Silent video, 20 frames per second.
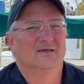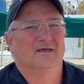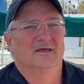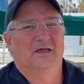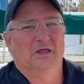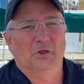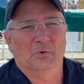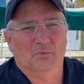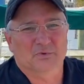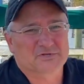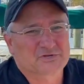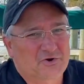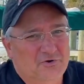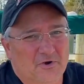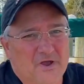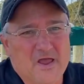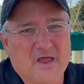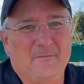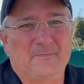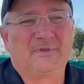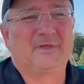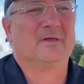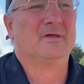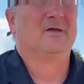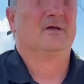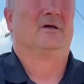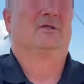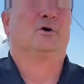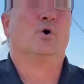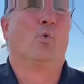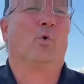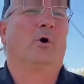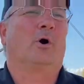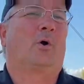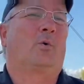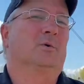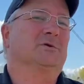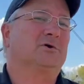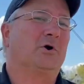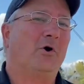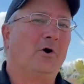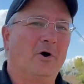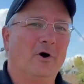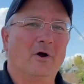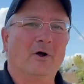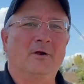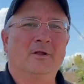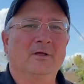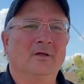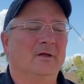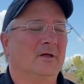it was cramped, the work was hard.